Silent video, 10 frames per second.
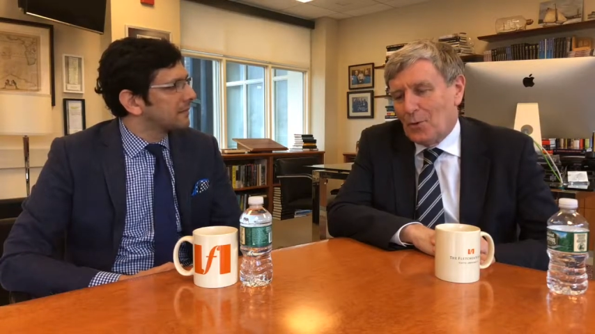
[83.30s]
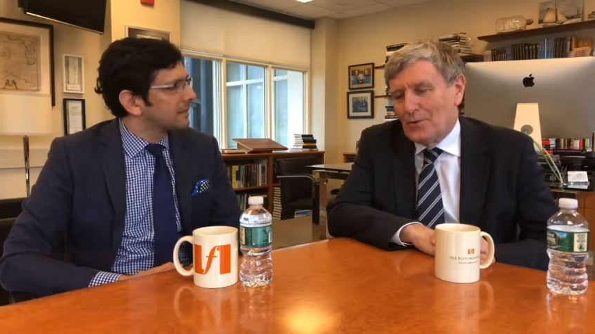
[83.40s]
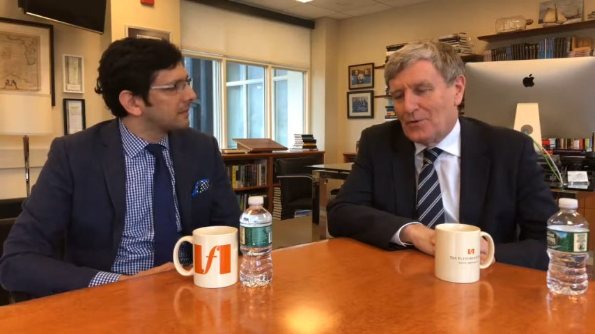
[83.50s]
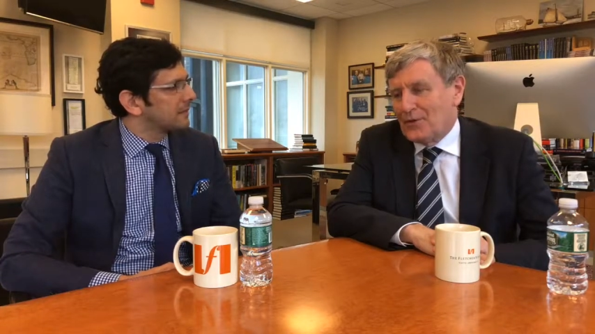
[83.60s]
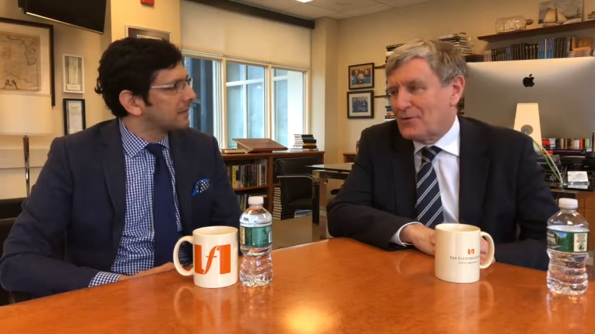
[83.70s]
Speaker 1: more
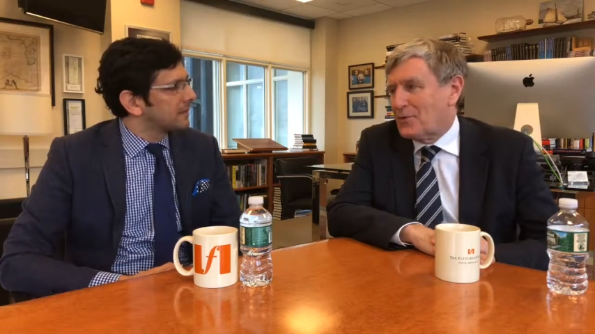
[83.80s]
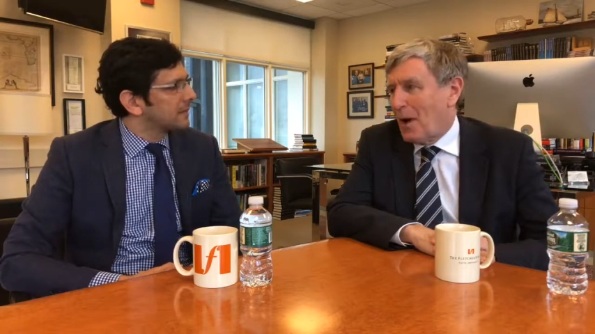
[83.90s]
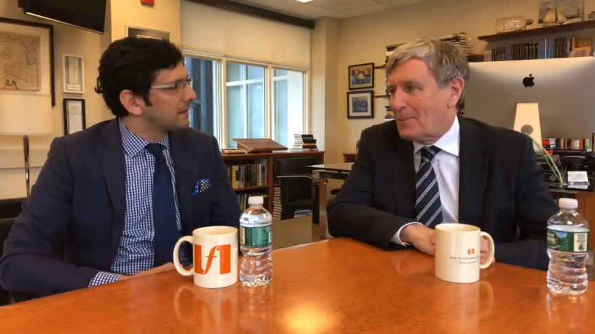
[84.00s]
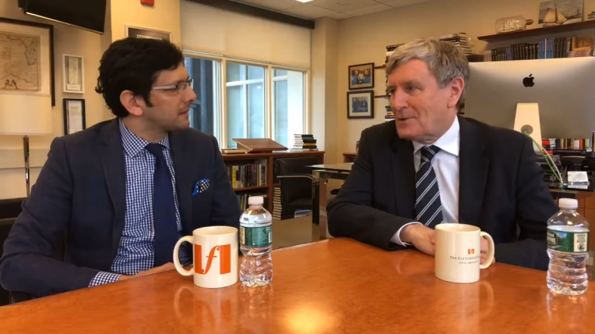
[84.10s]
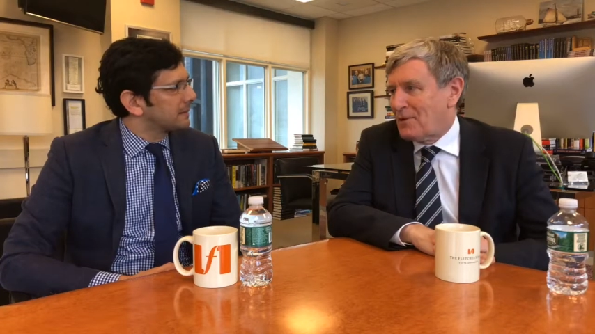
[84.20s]
than 6
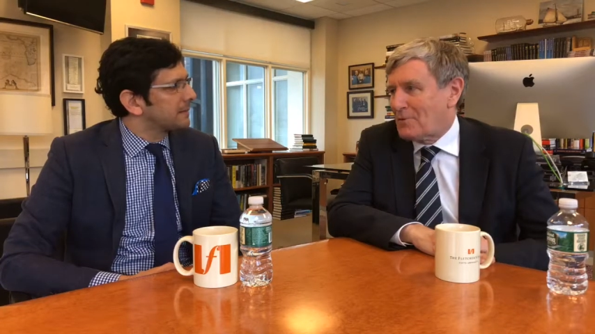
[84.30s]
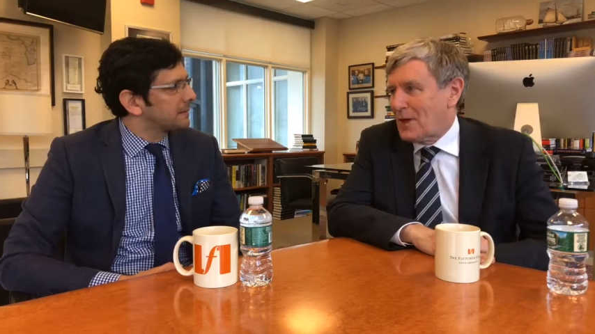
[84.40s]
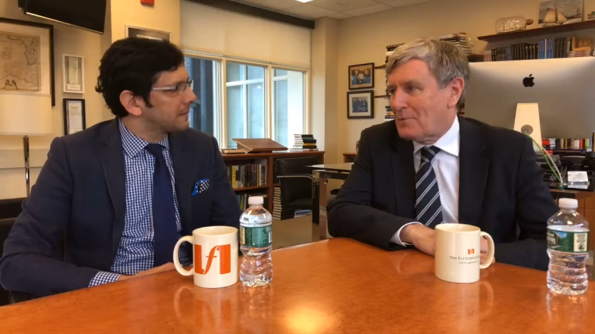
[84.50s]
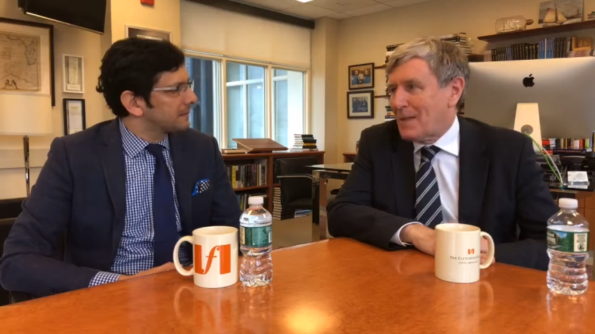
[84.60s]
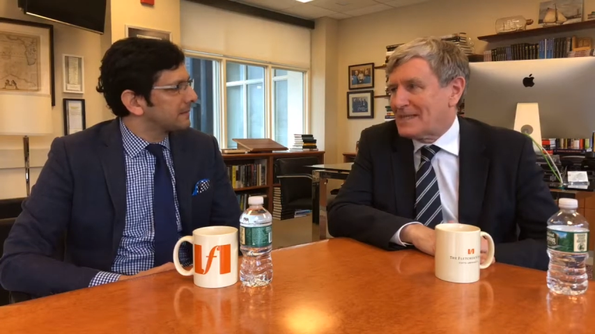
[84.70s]
copies of, you
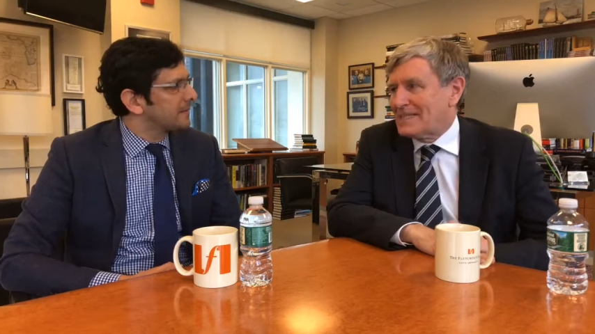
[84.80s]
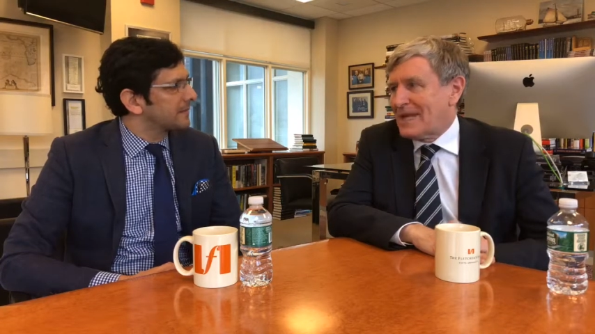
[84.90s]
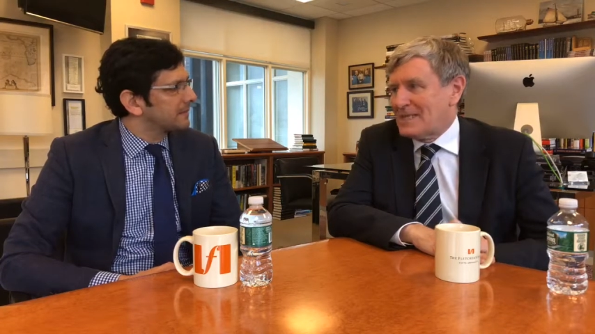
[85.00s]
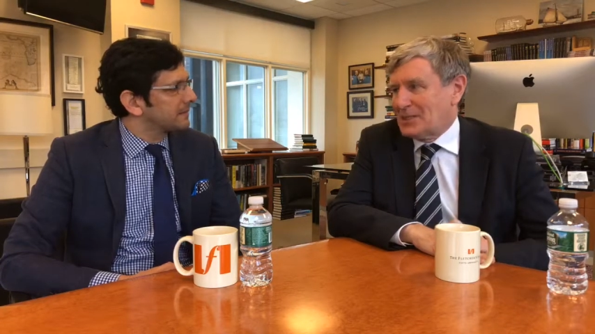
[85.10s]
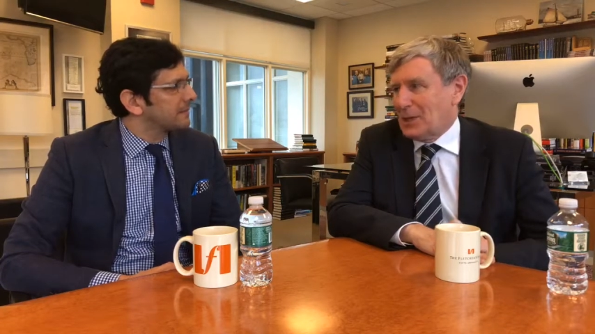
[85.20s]
had to make a
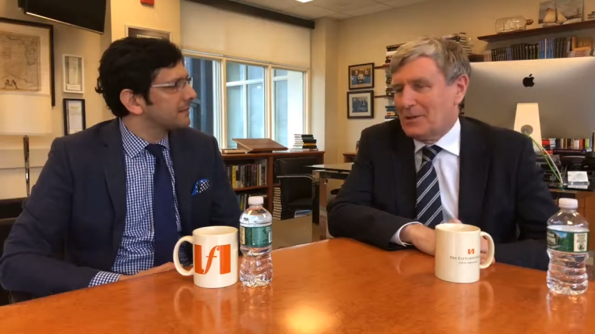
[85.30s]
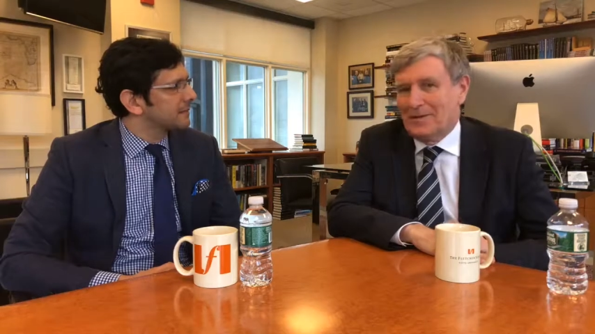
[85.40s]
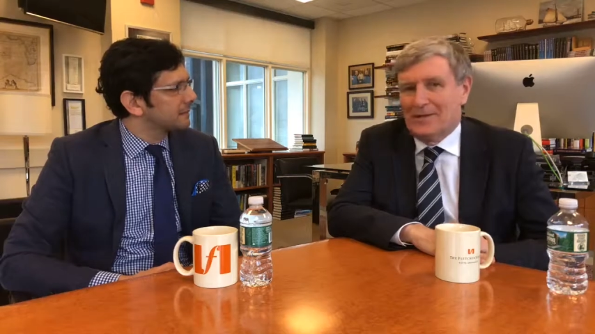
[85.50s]
stencil.